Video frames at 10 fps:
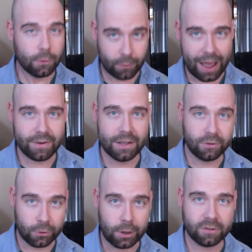Gravity
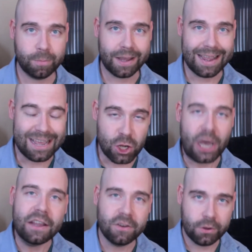is caused by a
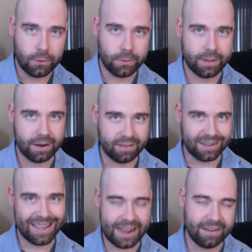giant toad that is
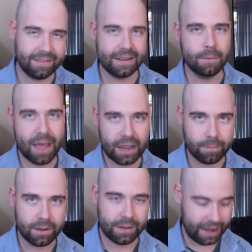encased in
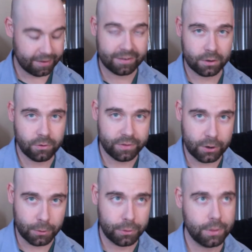magma at the center of
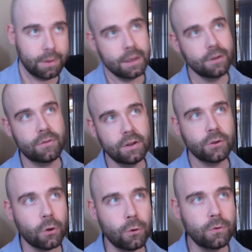the earth. It is the
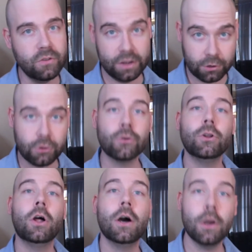toad's
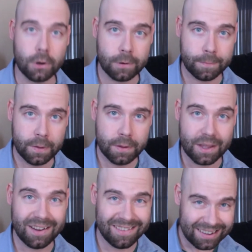eternal hunger
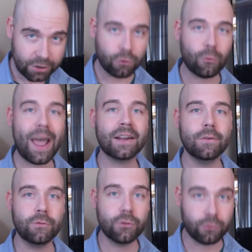that is the
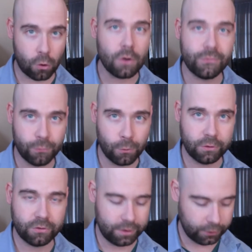attractive, strong
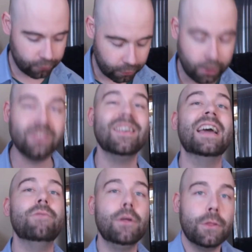force that draws
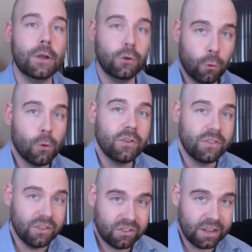everything
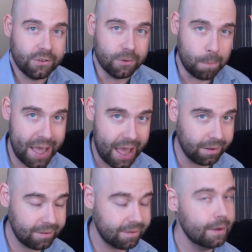towards the center
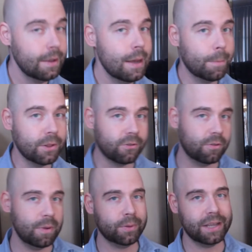mass. But there's
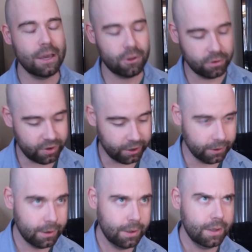some implications
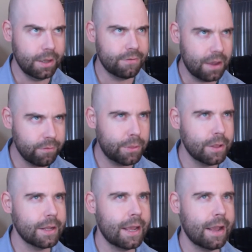here. If
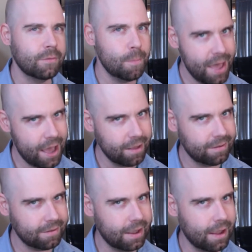everything that has
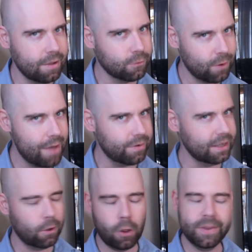mass has
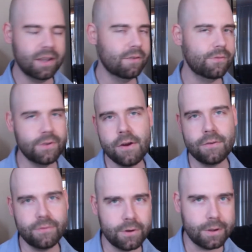gravity, albeit a
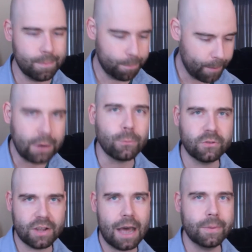very, very
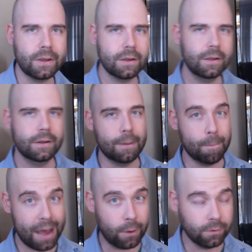microscopic
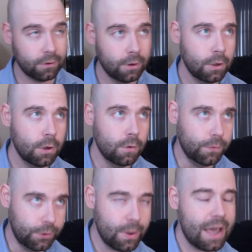amount,
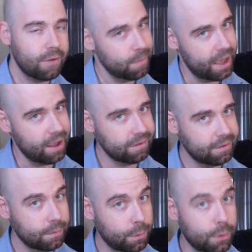you have
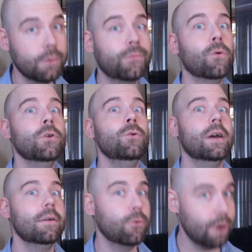mass, therefore you
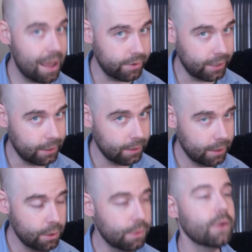have gravity,
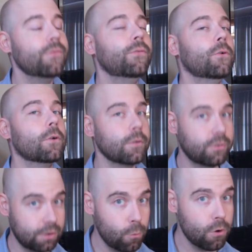therefore
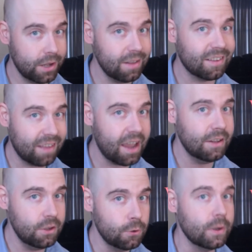somewhere
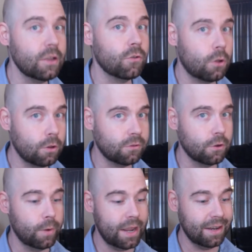inside you is
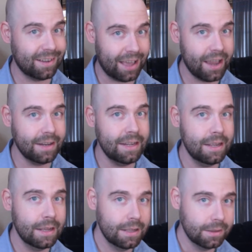also a
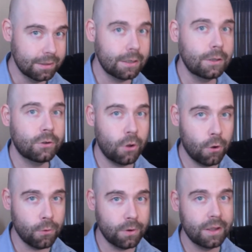tiny little
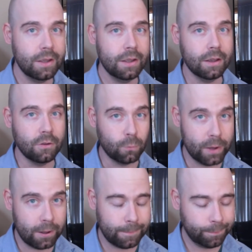toad as
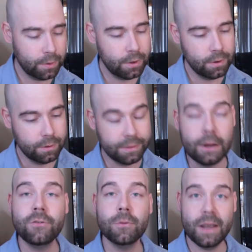well.
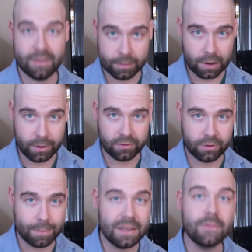There's your basic premise.
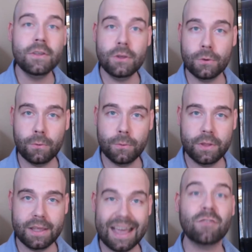So I'm giving you
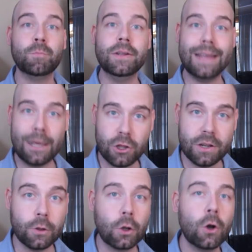the
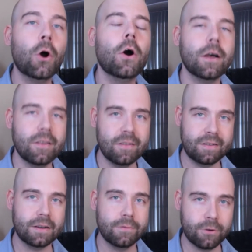explanation and the
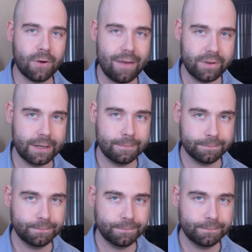cause of gravity.